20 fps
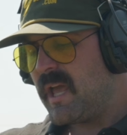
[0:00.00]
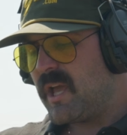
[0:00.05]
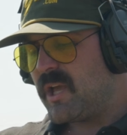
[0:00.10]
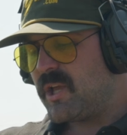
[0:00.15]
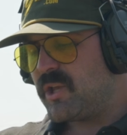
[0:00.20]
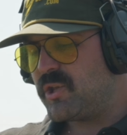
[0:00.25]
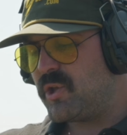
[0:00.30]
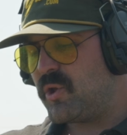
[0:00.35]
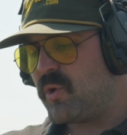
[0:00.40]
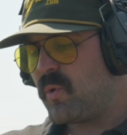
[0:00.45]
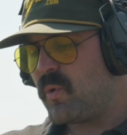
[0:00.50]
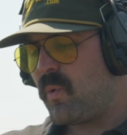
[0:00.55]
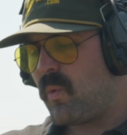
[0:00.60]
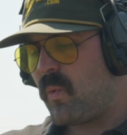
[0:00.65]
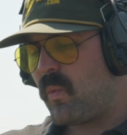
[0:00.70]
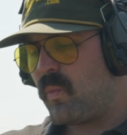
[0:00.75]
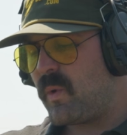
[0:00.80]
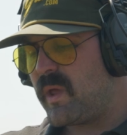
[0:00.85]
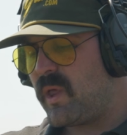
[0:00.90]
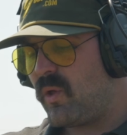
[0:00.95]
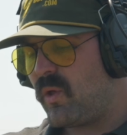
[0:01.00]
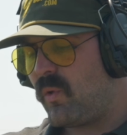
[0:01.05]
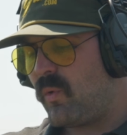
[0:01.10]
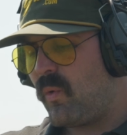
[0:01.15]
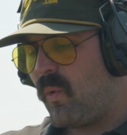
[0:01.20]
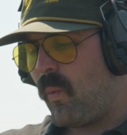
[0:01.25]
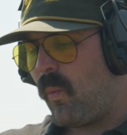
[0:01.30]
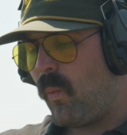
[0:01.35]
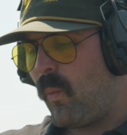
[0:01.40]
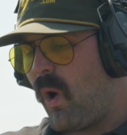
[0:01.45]
You will
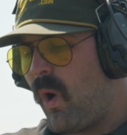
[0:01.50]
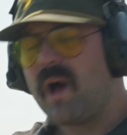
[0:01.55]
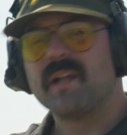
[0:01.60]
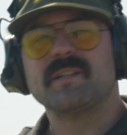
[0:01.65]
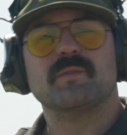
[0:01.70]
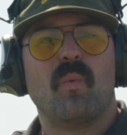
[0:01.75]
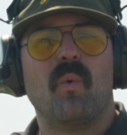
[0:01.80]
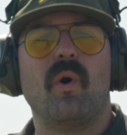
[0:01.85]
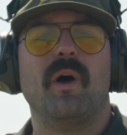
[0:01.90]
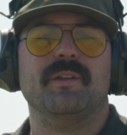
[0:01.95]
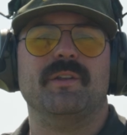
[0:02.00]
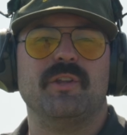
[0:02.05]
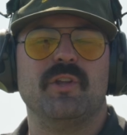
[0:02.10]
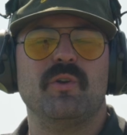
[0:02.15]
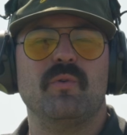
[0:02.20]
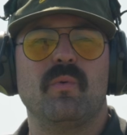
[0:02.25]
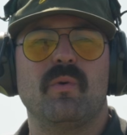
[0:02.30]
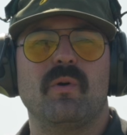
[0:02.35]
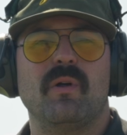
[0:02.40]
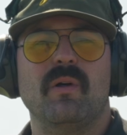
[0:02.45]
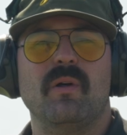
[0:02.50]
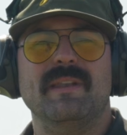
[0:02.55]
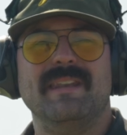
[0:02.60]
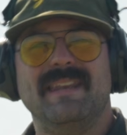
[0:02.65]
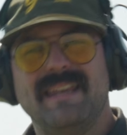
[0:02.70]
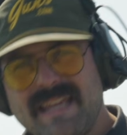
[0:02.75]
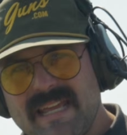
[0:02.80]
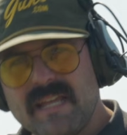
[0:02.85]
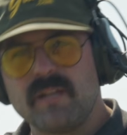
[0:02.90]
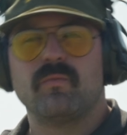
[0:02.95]
want one. You will
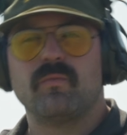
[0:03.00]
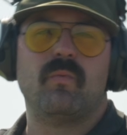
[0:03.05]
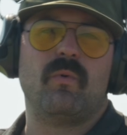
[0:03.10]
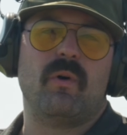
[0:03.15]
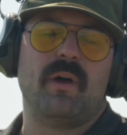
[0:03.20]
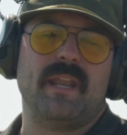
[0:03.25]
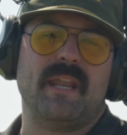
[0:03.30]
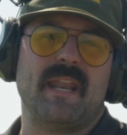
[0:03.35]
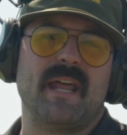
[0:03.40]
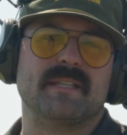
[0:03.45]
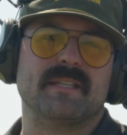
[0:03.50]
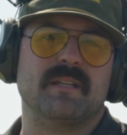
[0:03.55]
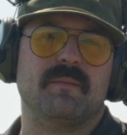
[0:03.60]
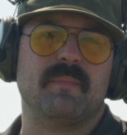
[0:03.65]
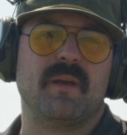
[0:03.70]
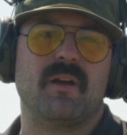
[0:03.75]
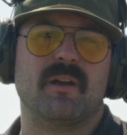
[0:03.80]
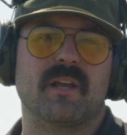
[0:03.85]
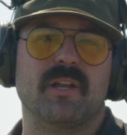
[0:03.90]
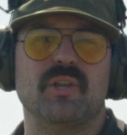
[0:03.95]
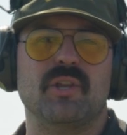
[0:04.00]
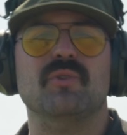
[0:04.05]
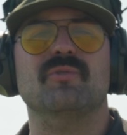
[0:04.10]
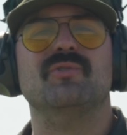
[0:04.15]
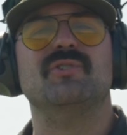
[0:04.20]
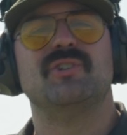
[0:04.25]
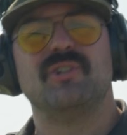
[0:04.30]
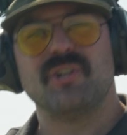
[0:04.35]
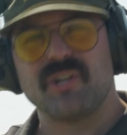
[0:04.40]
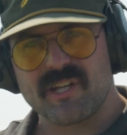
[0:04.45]
need one. And as an American, you
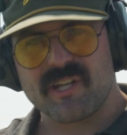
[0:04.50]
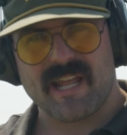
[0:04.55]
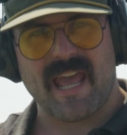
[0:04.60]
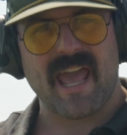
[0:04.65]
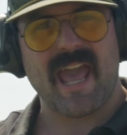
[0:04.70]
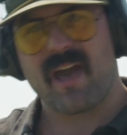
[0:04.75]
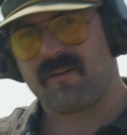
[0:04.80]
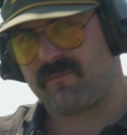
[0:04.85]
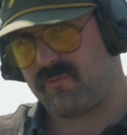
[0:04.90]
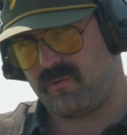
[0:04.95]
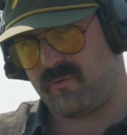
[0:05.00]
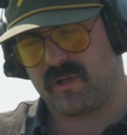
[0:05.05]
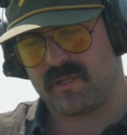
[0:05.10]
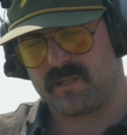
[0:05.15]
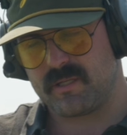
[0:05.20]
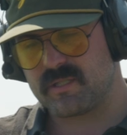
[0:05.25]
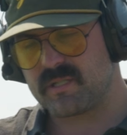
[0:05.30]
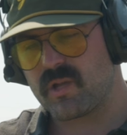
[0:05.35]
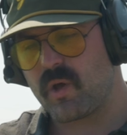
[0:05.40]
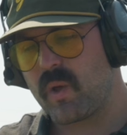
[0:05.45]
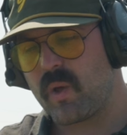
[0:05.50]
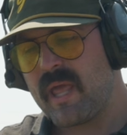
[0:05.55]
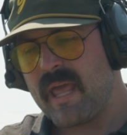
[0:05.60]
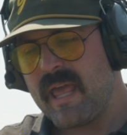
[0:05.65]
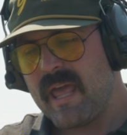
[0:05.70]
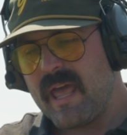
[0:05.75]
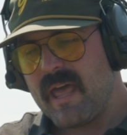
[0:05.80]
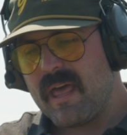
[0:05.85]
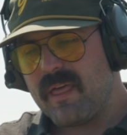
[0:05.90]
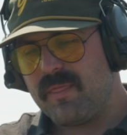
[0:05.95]
should have one. So
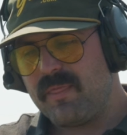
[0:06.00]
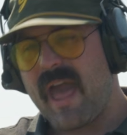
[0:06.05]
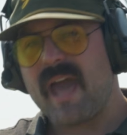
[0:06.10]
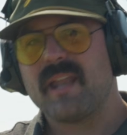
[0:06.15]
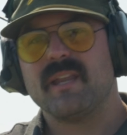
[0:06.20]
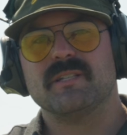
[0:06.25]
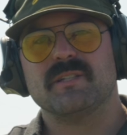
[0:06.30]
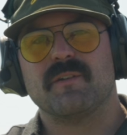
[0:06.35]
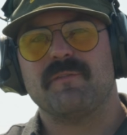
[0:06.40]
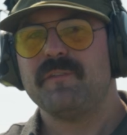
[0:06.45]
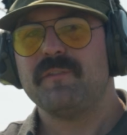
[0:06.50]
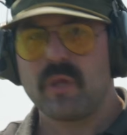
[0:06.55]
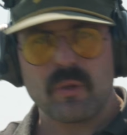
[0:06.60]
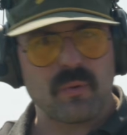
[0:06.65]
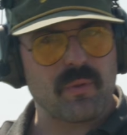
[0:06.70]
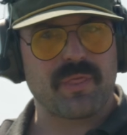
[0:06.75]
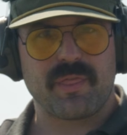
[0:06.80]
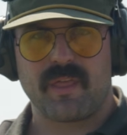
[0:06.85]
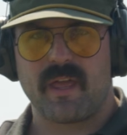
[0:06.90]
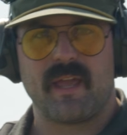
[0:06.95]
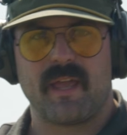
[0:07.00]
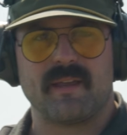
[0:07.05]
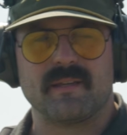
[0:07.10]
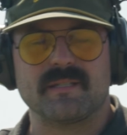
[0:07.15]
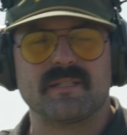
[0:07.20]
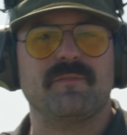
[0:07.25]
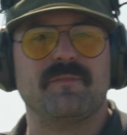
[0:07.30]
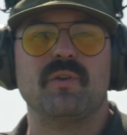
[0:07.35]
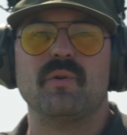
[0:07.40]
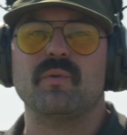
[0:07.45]
that is a few
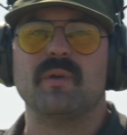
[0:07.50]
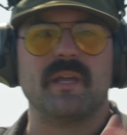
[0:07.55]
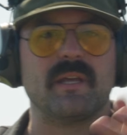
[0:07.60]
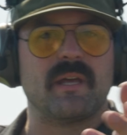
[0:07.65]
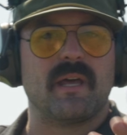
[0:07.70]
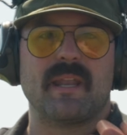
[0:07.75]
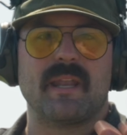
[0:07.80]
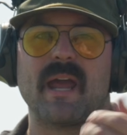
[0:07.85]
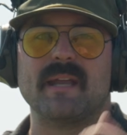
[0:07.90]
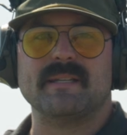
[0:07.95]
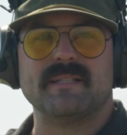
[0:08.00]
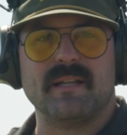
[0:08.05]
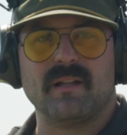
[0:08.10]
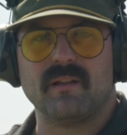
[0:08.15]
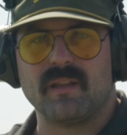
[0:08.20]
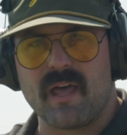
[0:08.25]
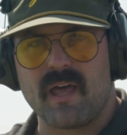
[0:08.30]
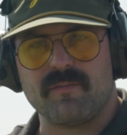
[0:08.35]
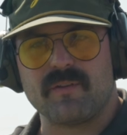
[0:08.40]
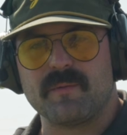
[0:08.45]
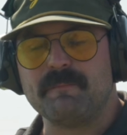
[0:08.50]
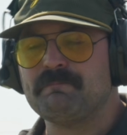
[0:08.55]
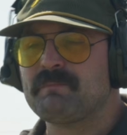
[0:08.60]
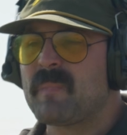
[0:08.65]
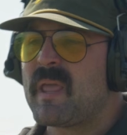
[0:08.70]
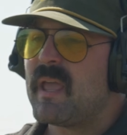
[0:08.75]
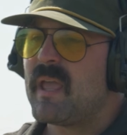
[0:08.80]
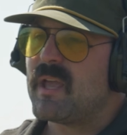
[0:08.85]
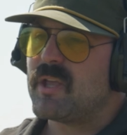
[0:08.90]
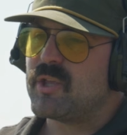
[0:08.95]
things. If you get a 1911,
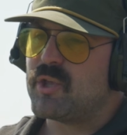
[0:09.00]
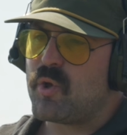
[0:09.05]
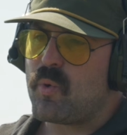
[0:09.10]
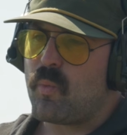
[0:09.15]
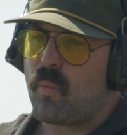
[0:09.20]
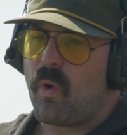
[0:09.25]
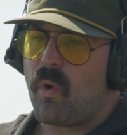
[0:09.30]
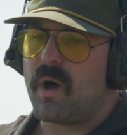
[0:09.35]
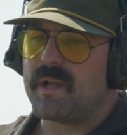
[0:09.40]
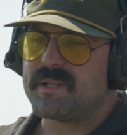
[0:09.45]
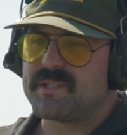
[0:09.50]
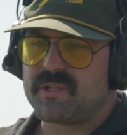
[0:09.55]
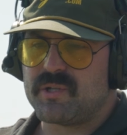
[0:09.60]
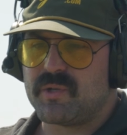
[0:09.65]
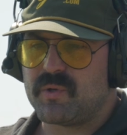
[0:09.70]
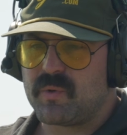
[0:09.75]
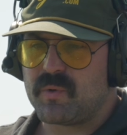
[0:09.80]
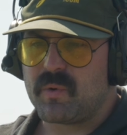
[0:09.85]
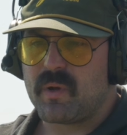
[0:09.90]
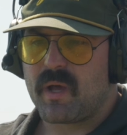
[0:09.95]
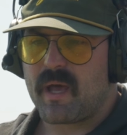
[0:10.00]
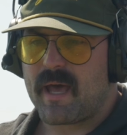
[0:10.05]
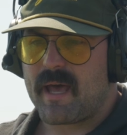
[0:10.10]
you want to